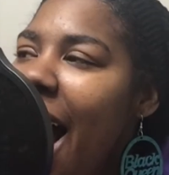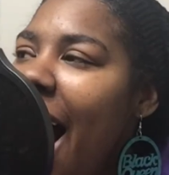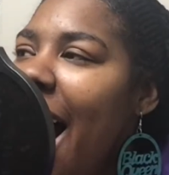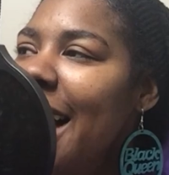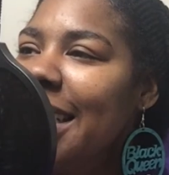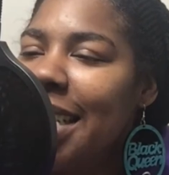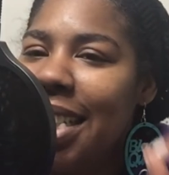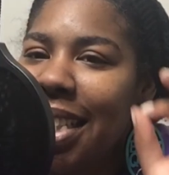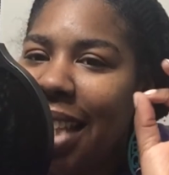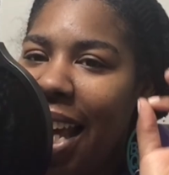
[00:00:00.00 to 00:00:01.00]
I
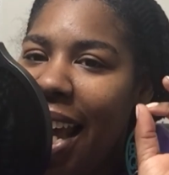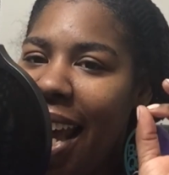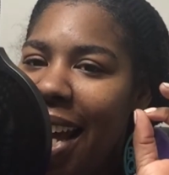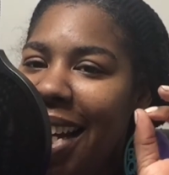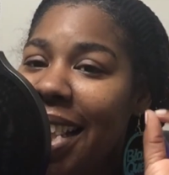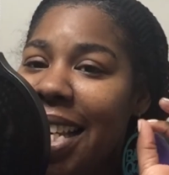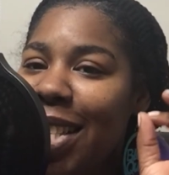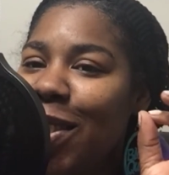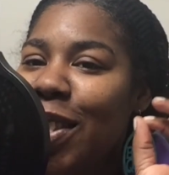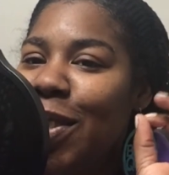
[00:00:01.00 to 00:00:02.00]
just said
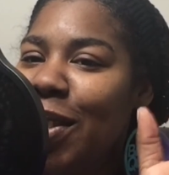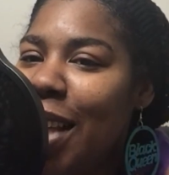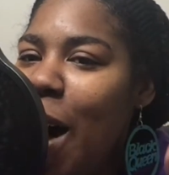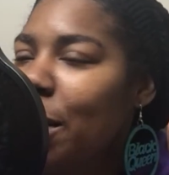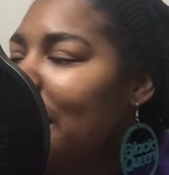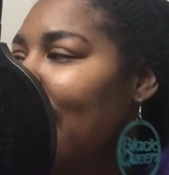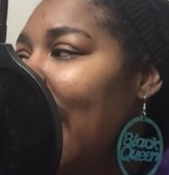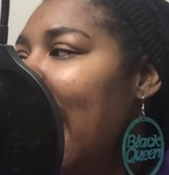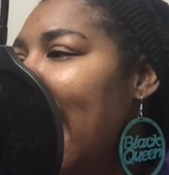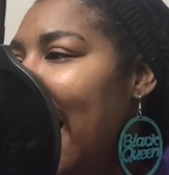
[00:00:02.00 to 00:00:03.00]
these are two topics that
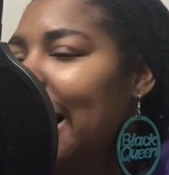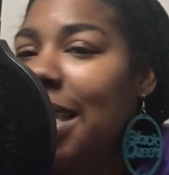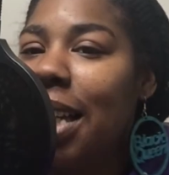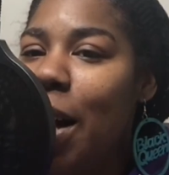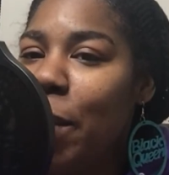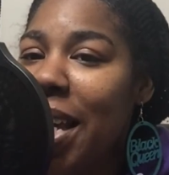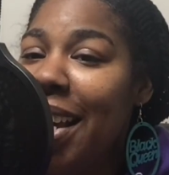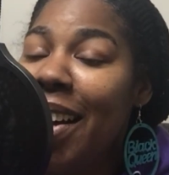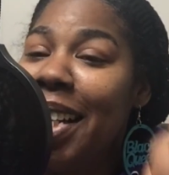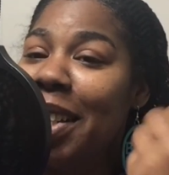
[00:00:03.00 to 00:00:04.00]
I had to come in
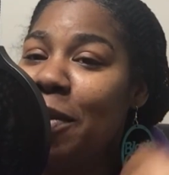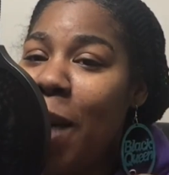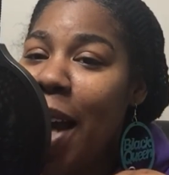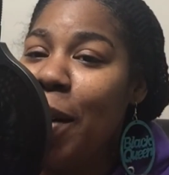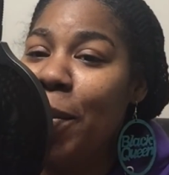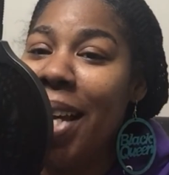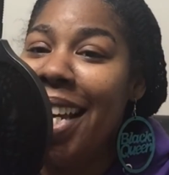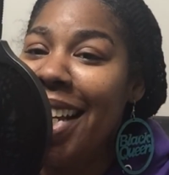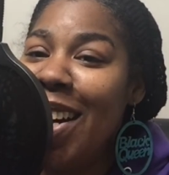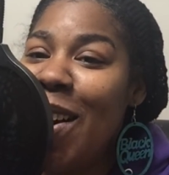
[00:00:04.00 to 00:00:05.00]
here and give my
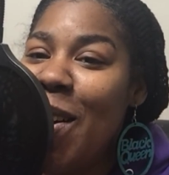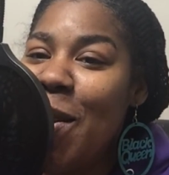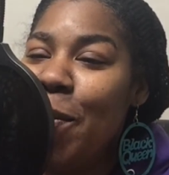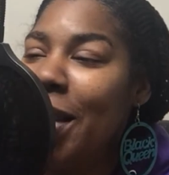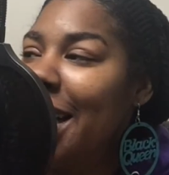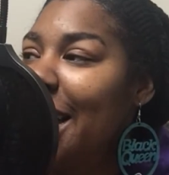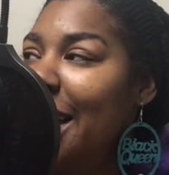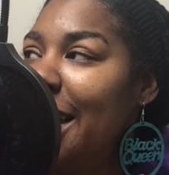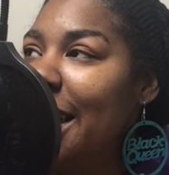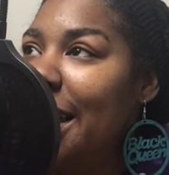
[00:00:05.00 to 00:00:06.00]
opinion on,
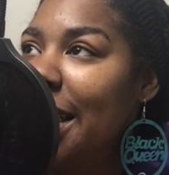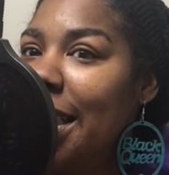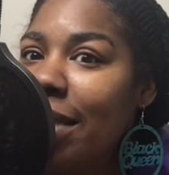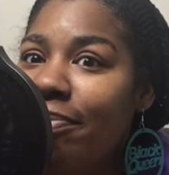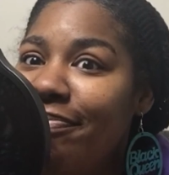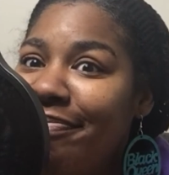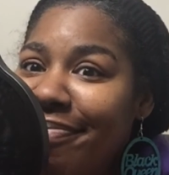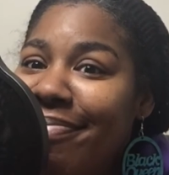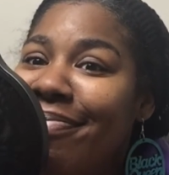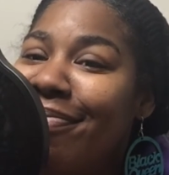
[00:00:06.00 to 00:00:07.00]
because
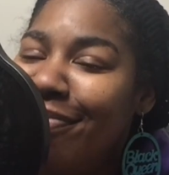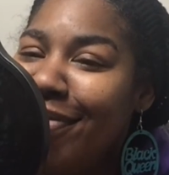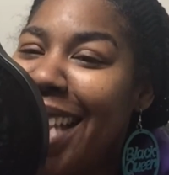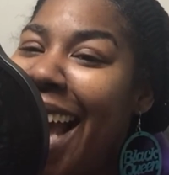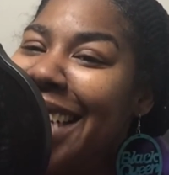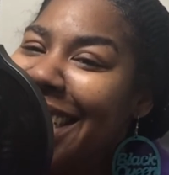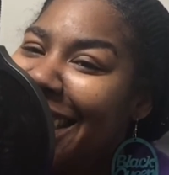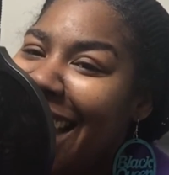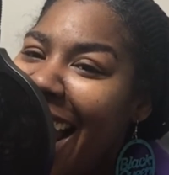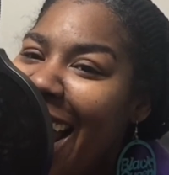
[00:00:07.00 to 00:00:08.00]
I
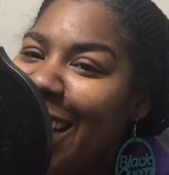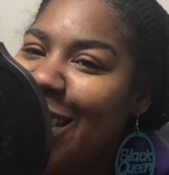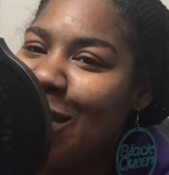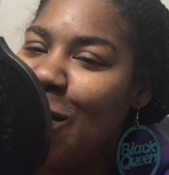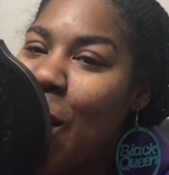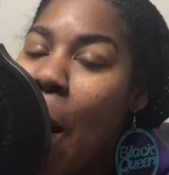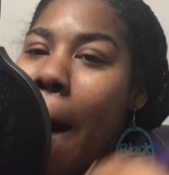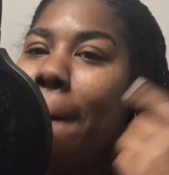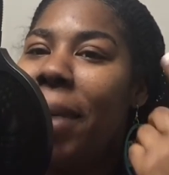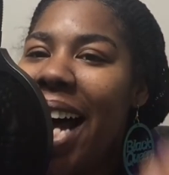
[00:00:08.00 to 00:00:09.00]
just had to.
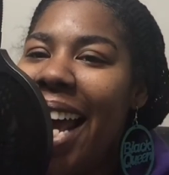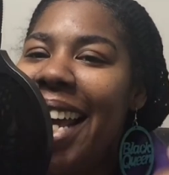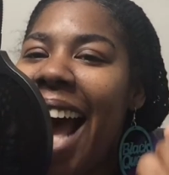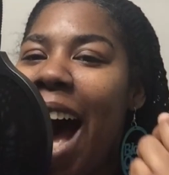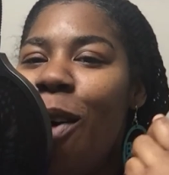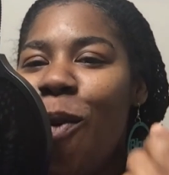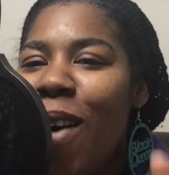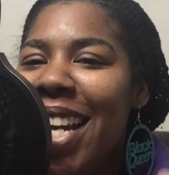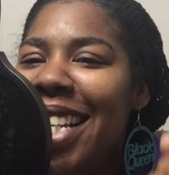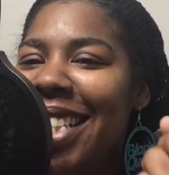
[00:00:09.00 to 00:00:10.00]
But I
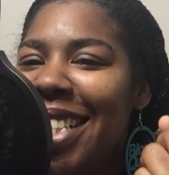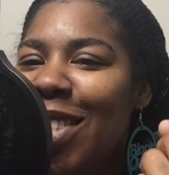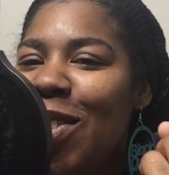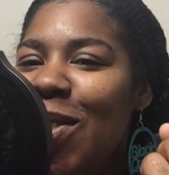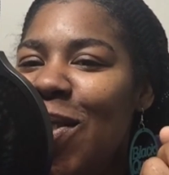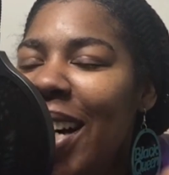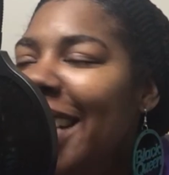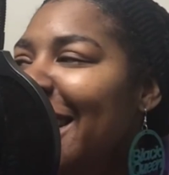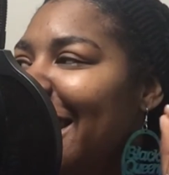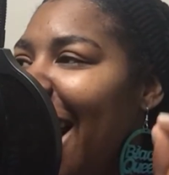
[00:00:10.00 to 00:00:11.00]
wanted to
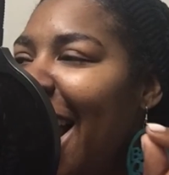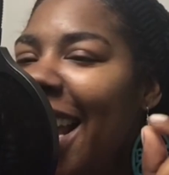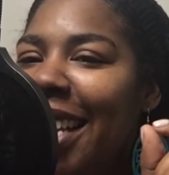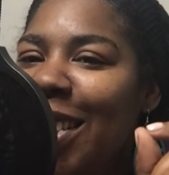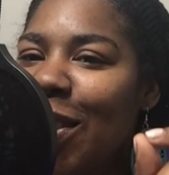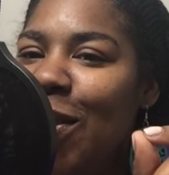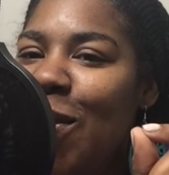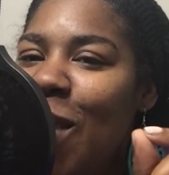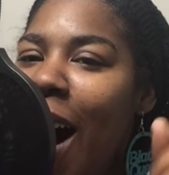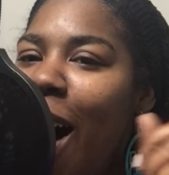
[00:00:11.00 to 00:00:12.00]
say
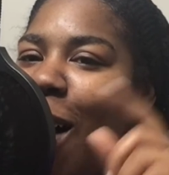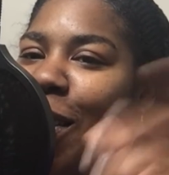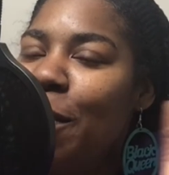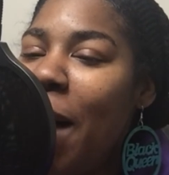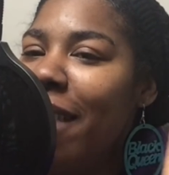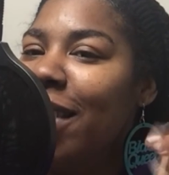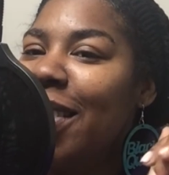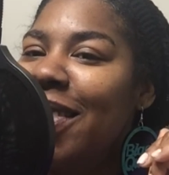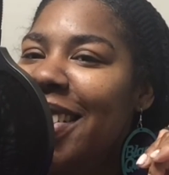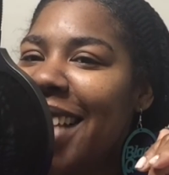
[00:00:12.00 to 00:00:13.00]
to all of my
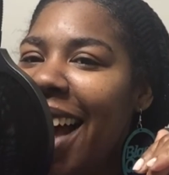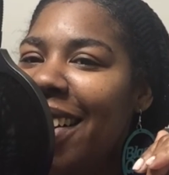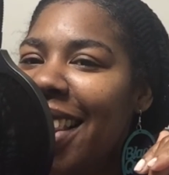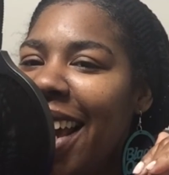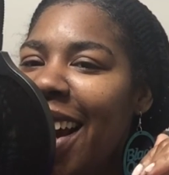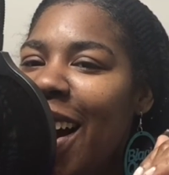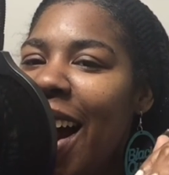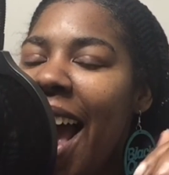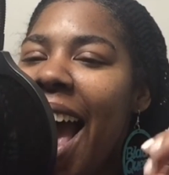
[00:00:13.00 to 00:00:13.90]
viewers out there,